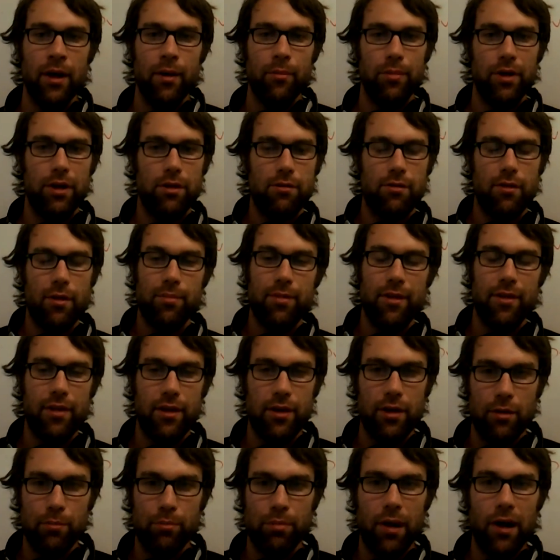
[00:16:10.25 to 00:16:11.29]
but it's something that
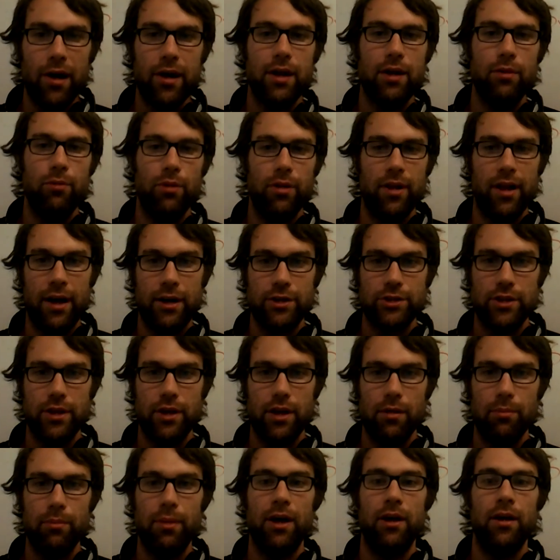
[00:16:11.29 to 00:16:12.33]
your body will actually
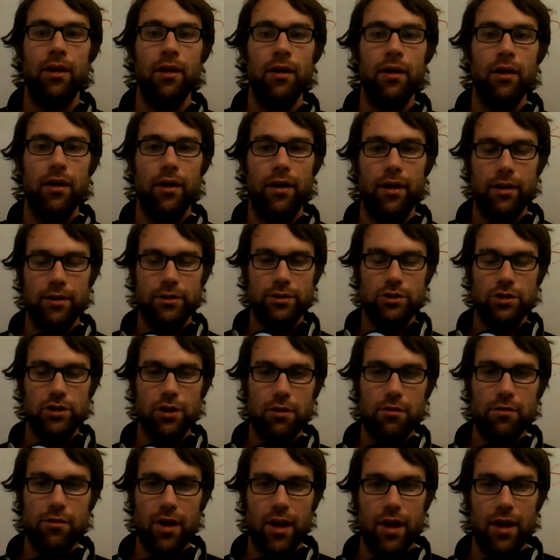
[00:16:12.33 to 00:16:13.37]
commit uh,
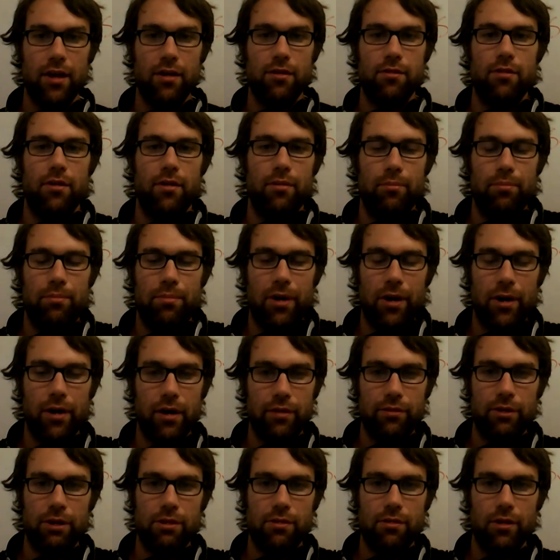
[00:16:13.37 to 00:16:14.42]
just as part
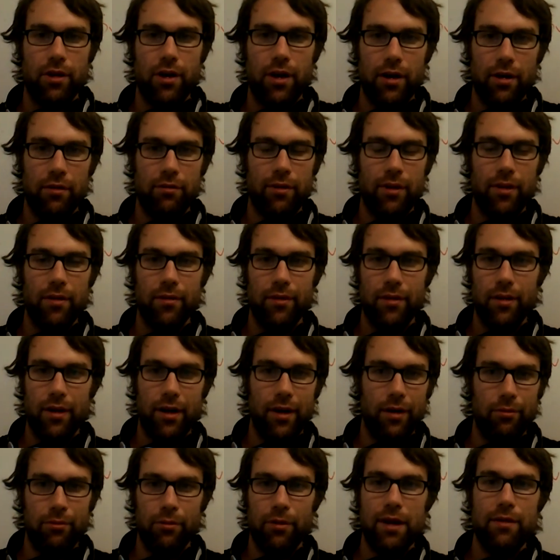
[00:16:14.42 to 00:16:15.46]
of its kind of
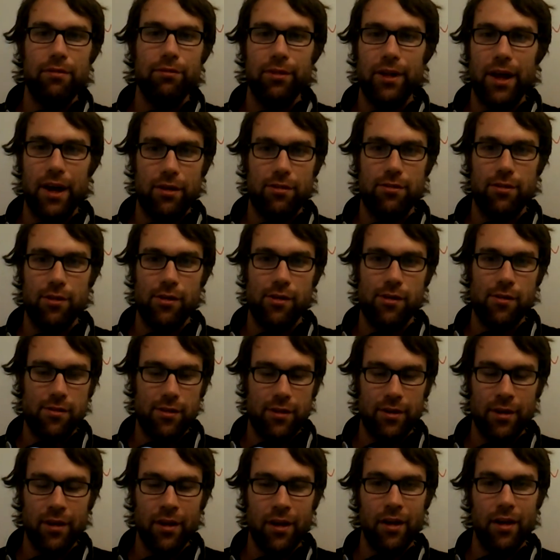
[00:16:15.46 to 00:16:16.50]
uh, reflexes and,